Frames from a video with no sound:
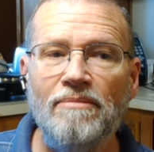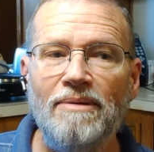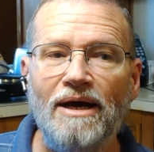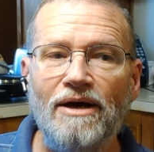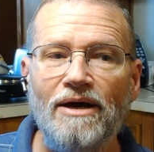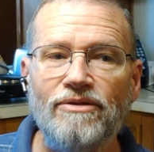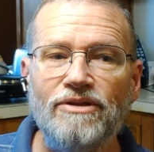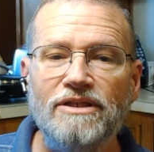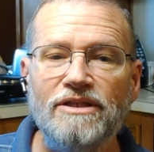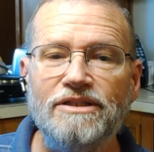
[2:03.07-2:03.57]

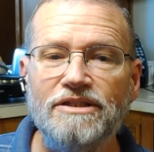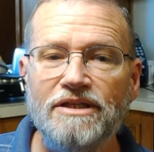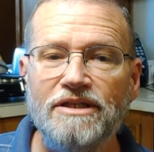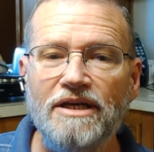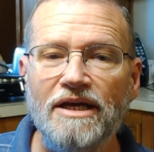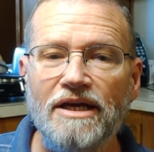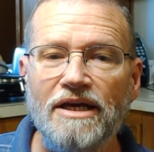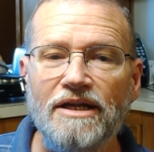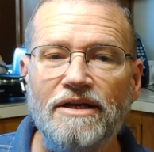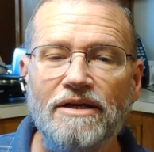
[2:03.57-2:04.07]
about this
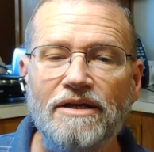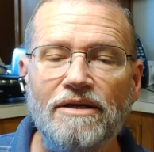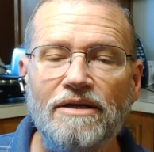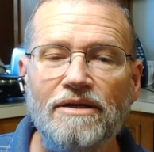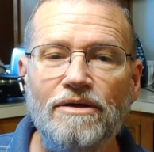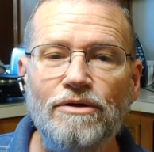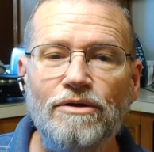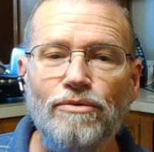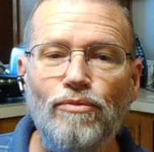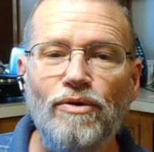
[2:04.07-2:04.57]
kid,
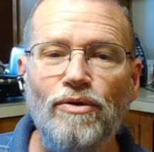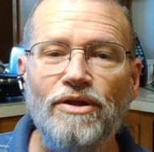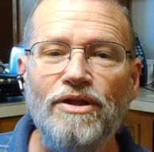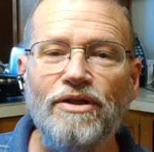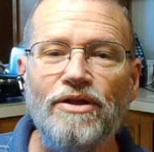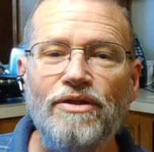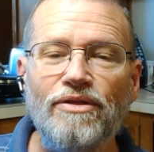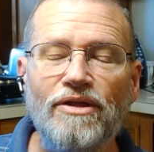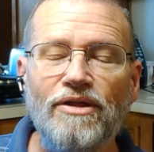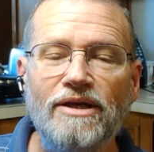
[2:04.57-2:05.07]

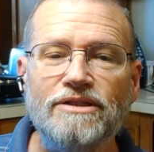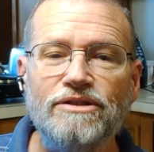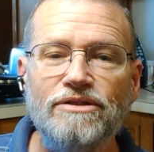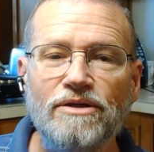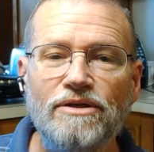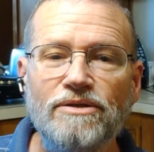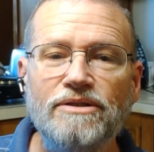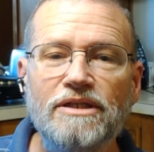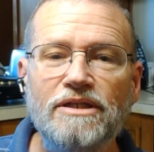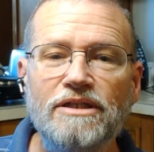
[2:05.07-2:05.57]
with this
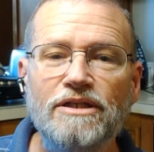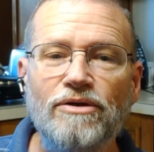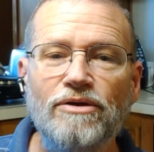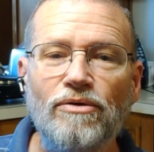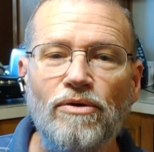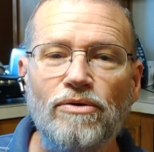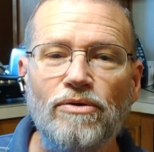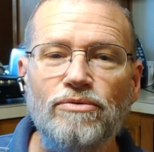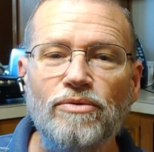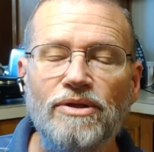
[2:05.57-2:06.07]

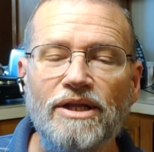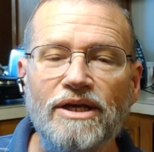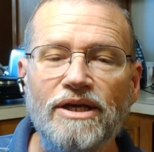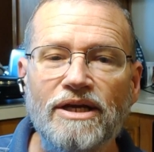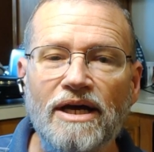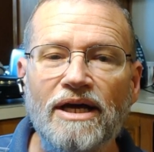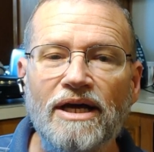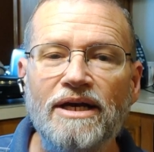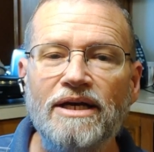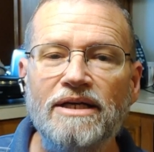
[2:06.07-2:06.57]
13-year-old with a
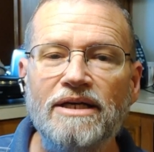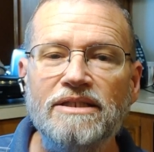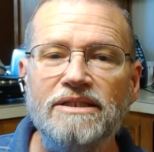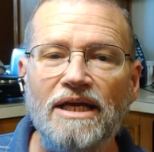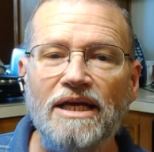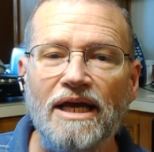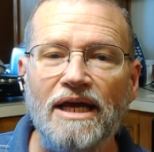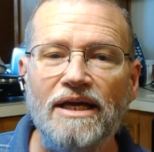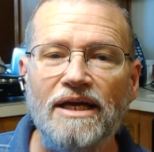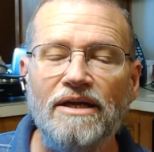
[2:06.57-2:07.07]
gun in his
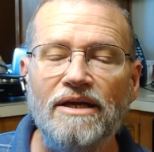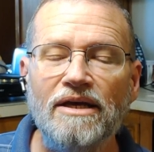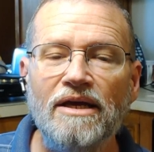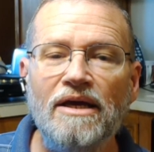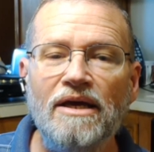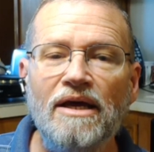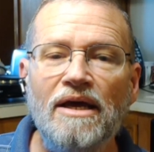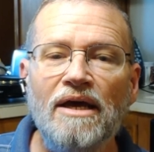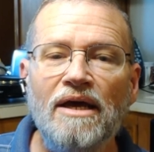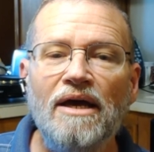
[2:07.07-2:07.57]
hand,
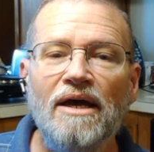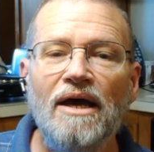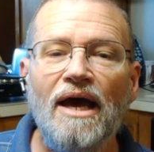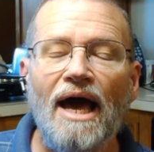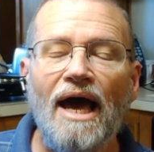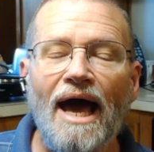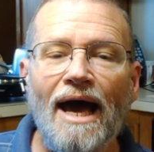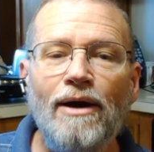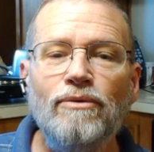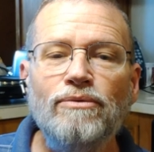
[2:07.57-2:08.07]

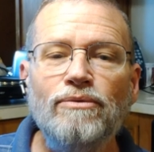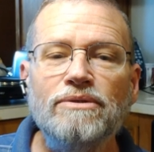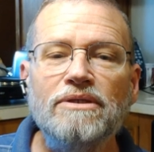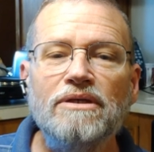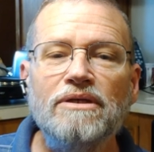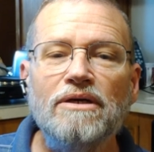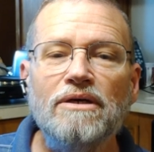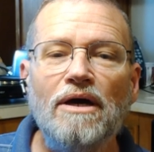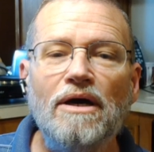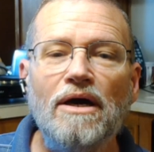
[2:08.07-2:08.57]
out
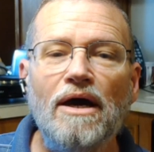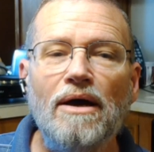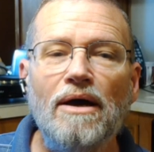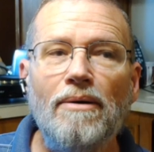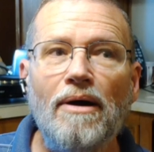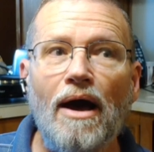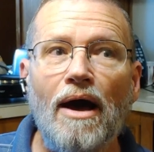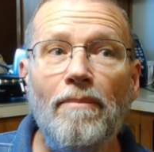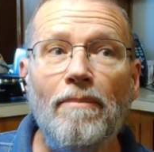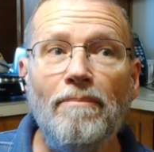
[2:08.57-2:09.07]

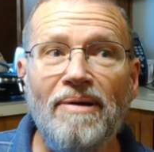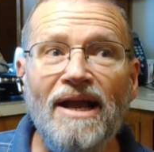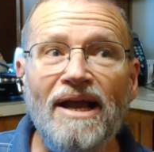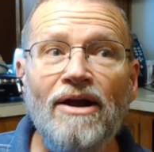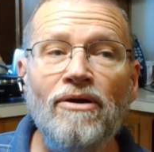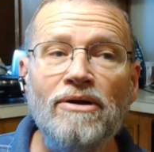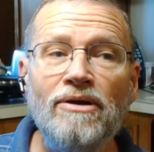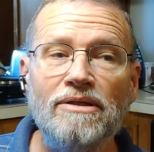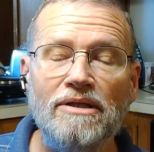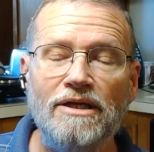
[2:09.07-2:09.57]

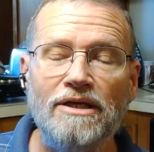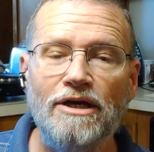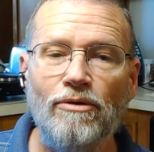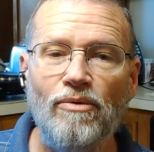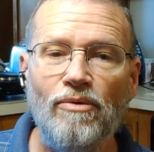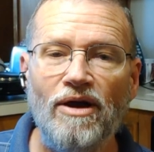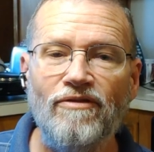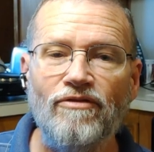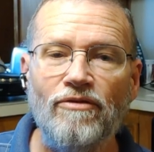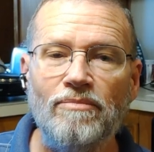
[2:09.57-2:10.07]
apparently
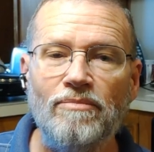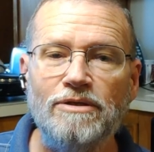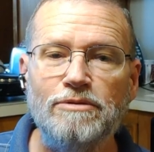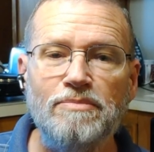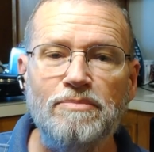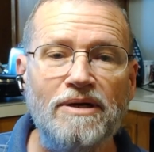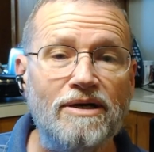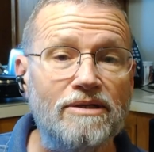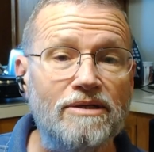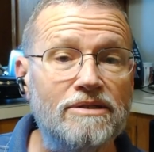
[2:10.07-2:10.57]
away from his
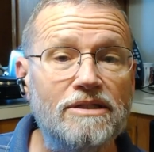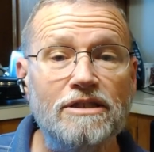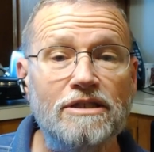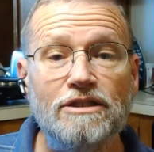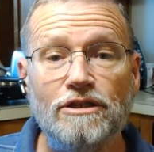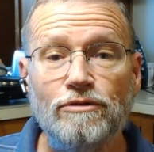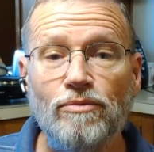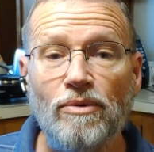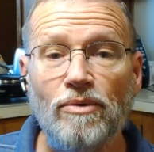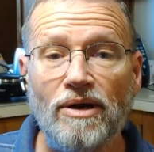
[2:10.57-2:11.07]
parents. This
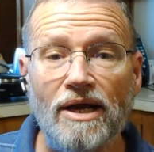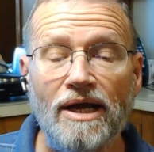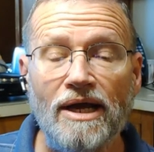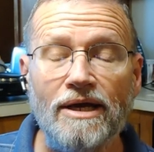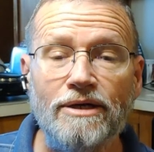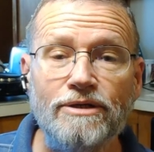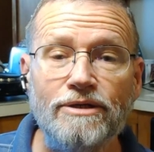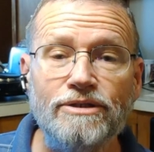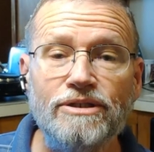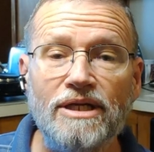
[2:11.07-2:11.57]
is what I
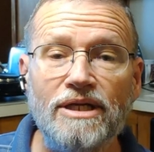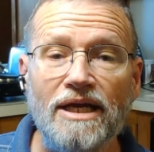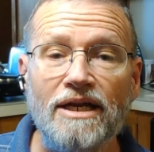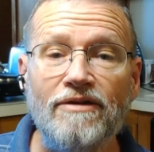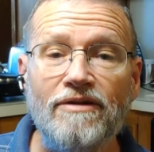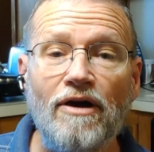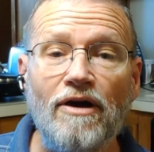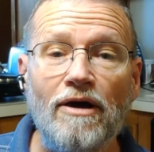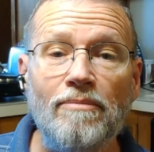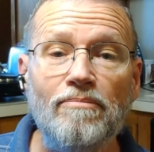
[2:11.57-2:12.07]
understand.
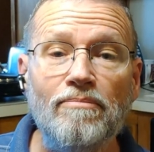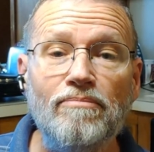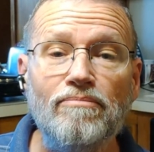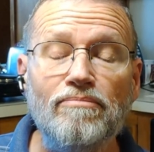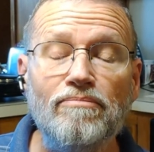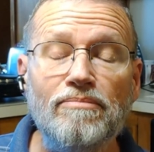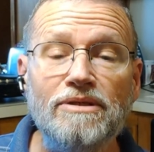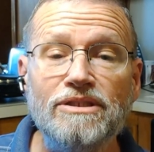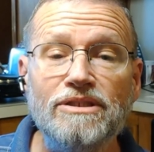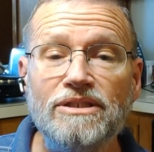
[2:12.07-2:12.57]
If
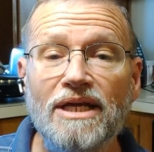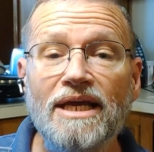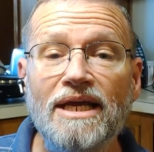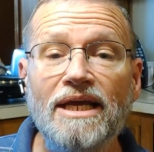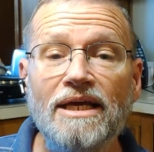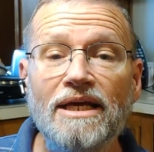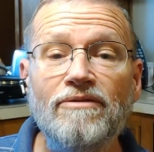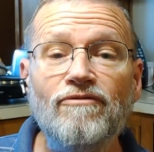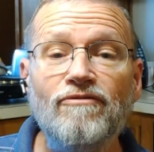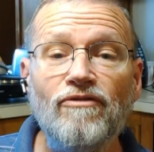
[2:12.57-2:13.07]
I'm
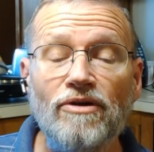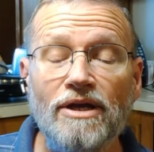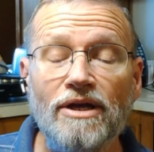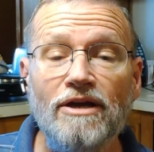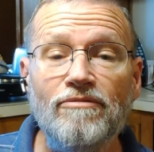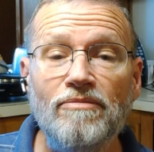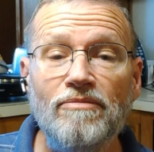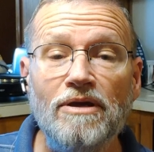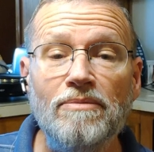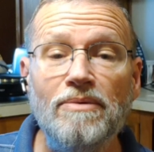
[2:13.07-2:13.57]
mistaken,
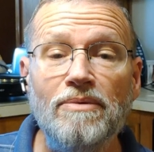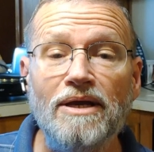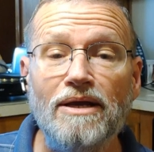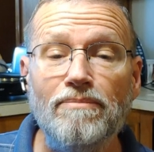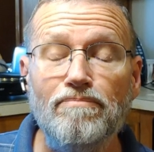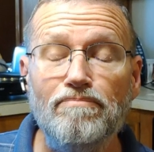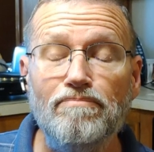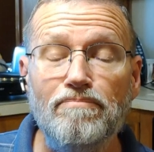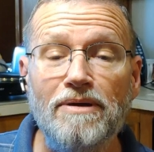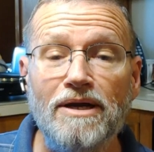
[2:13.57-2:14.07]
forgive me,
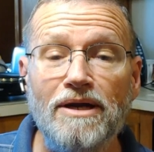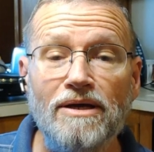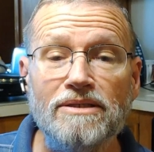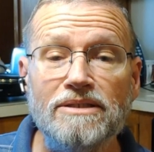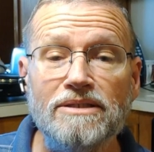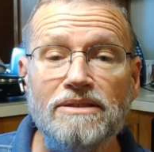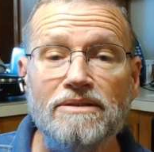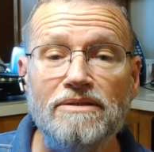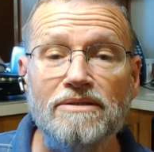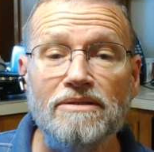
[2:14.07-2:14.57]

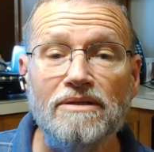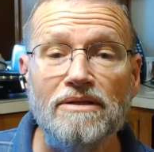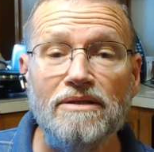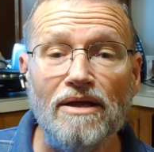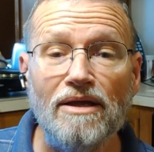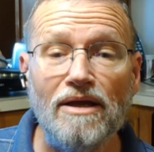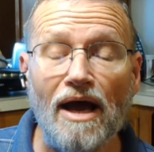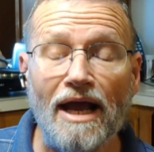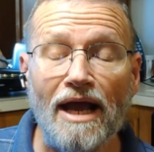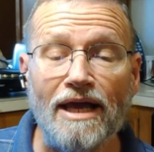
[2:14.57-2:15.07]
because
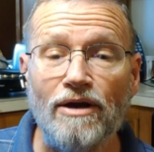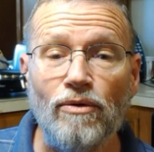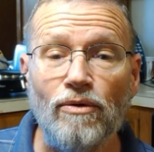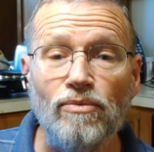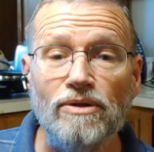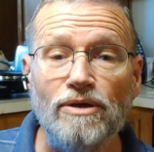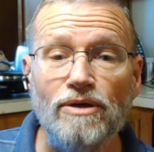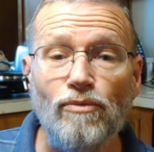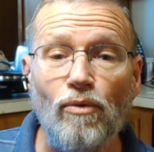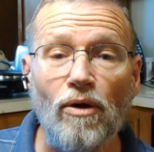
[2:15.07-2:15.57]
I can
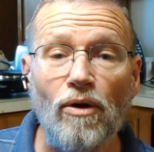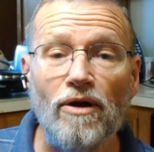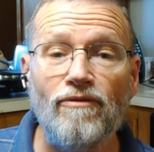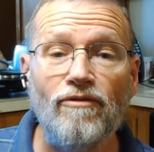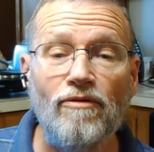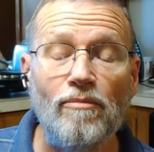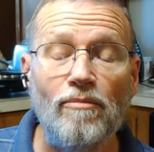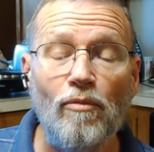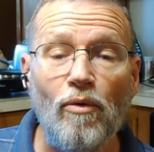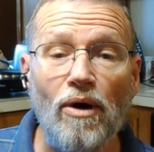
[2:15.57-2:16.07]
only work
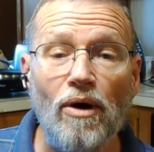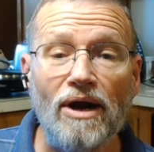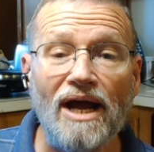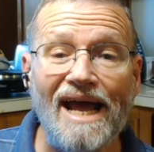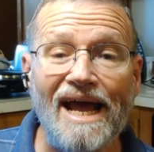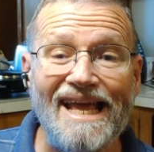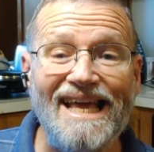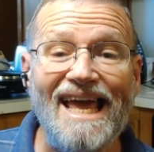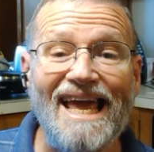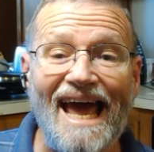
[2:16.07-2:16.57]
from what I
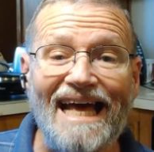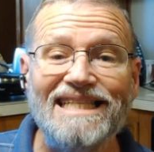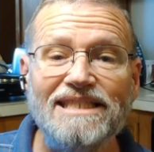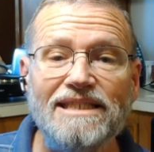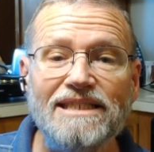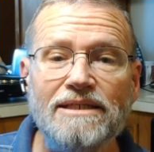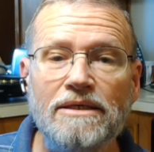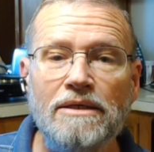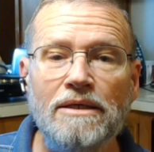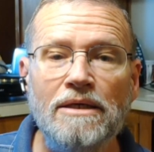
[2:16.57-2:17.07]
get,